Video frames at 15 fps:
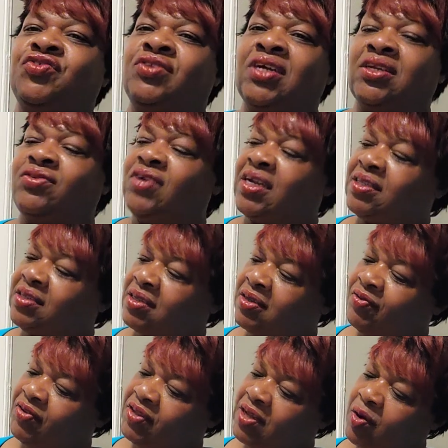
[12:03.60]
not trying to
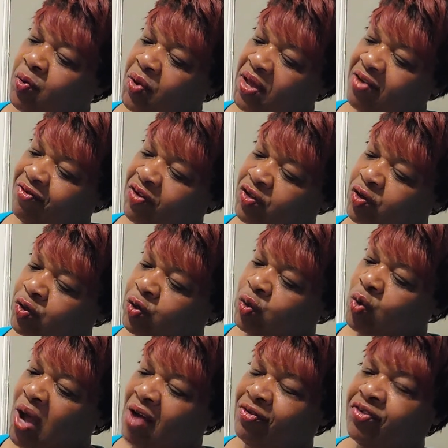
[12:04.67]
give it away for those
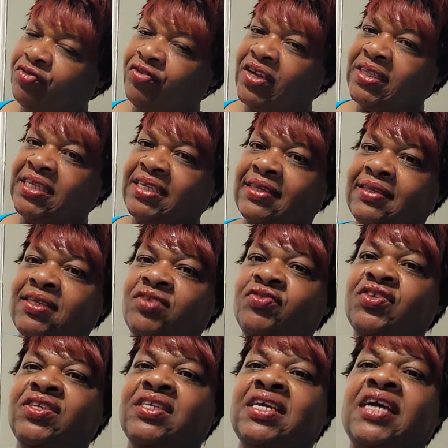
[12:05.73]
who haven't read this
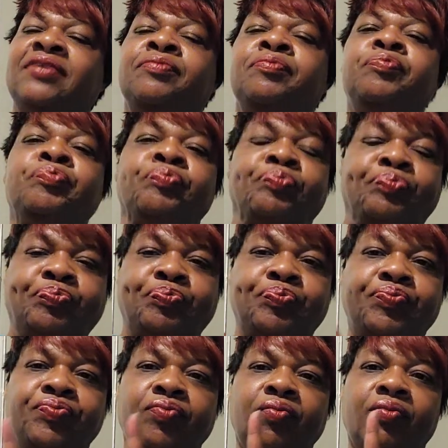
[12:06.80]
series yet,
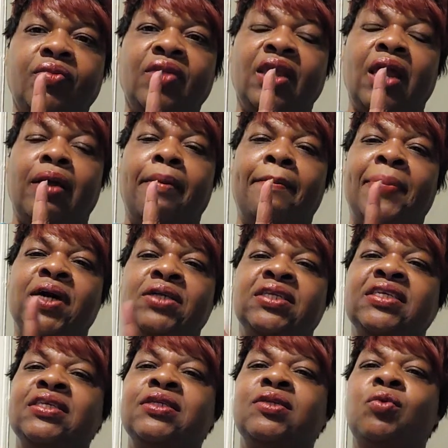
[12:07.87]
but
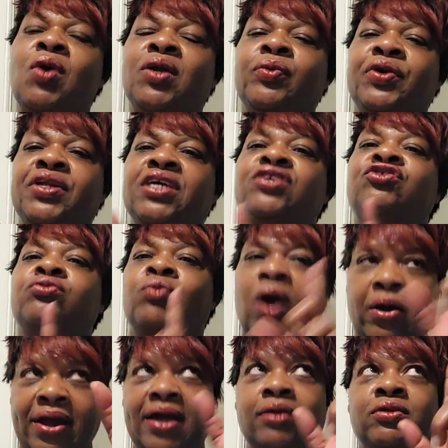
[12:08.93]
this is the one where they
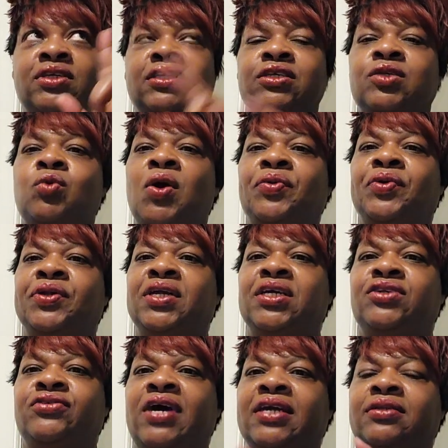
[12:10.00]

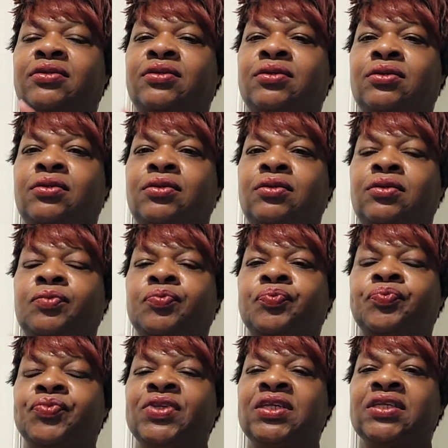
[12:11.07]
tried to
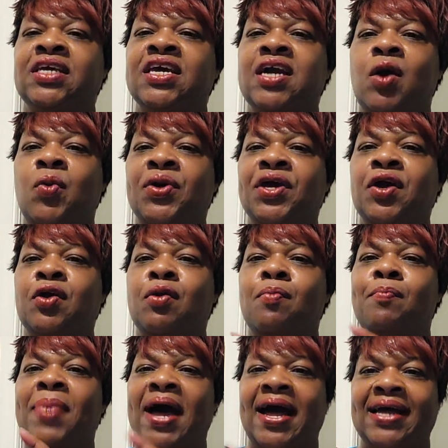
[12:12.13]
take away her
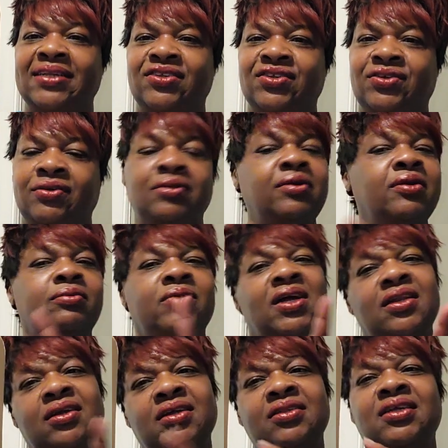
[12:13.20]
badge. They
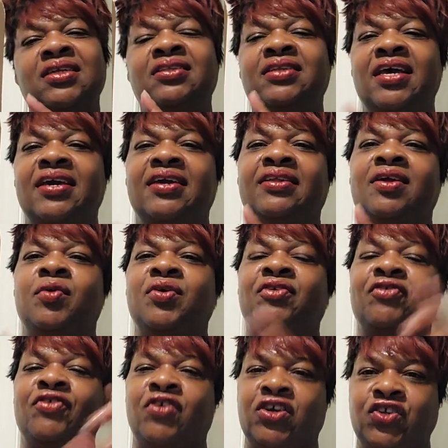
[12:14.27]
did take it away
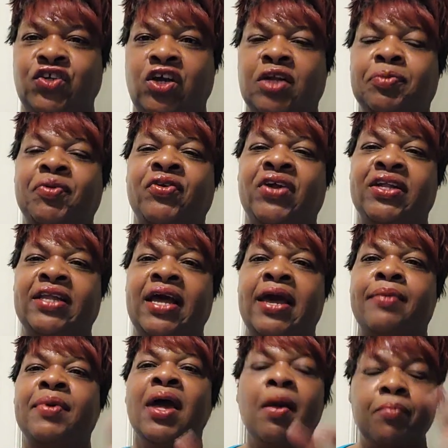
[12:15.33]
for a short period of
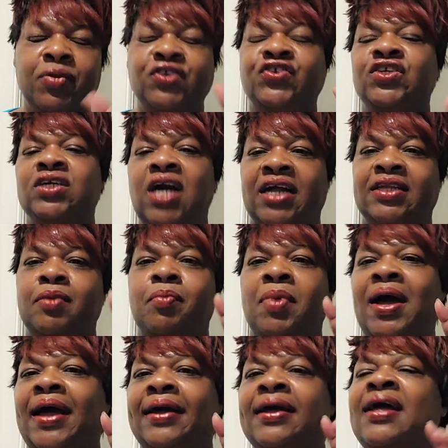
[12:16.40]
time, but she got it
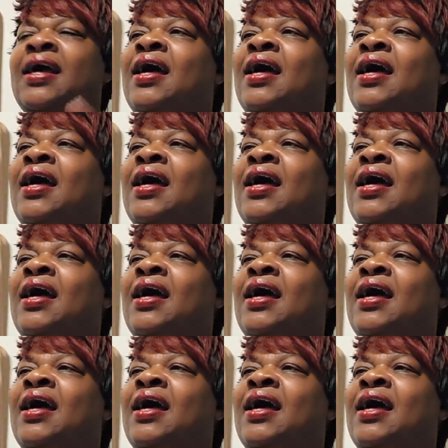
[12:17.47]
back.